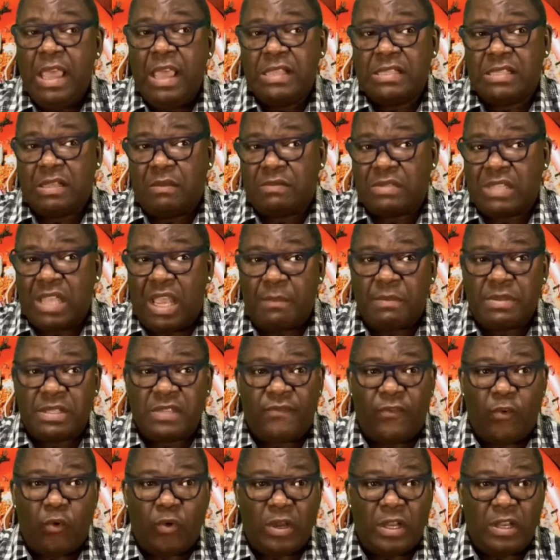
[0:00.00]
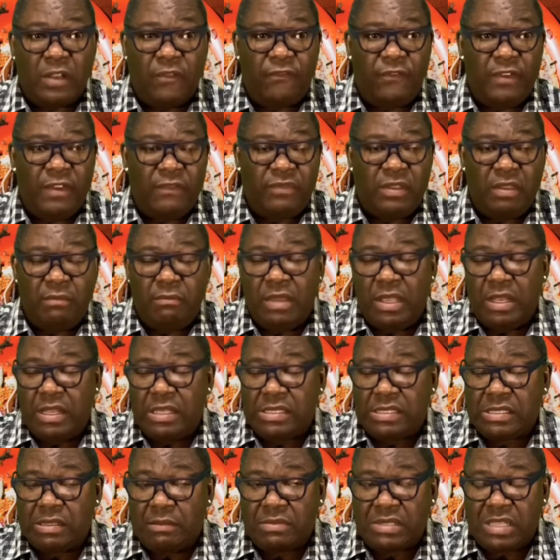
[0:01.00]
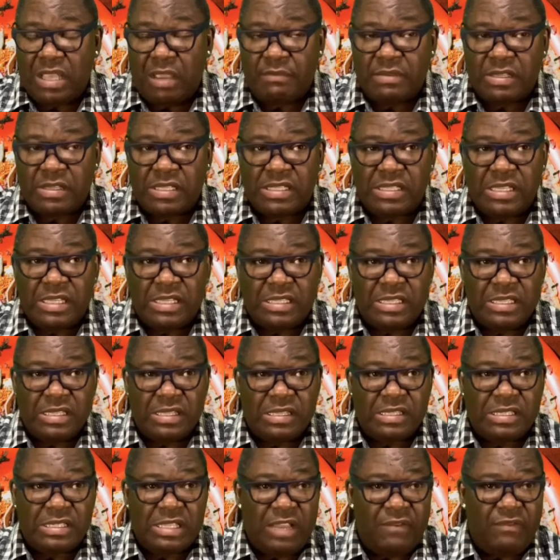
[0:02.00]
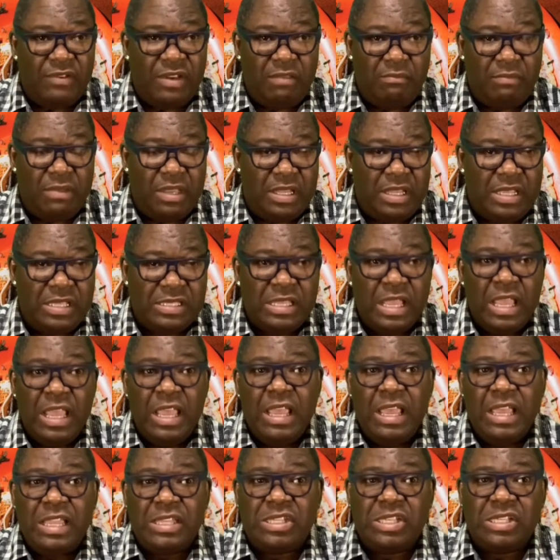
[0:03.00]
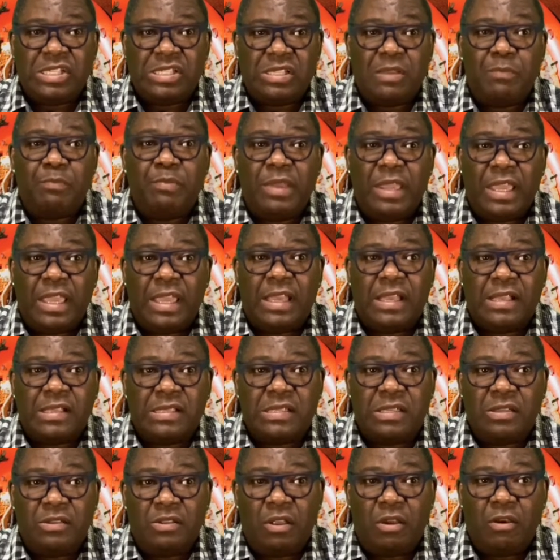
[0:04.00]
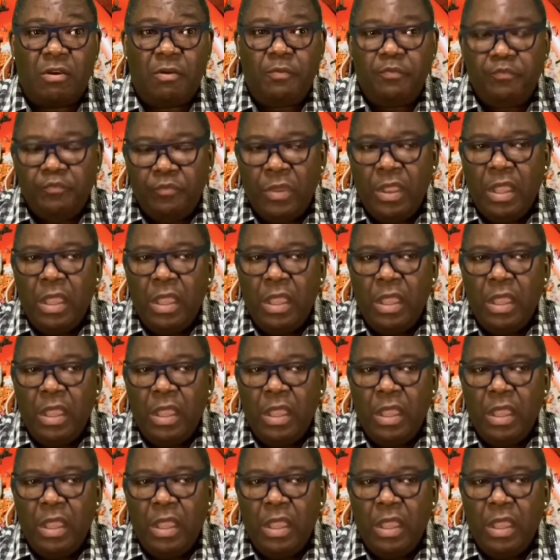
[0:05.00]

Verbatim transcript: Sometimes it's 40 to 50 minutes. Sometimes it's 60 to 70 minutes. It just depends, you know.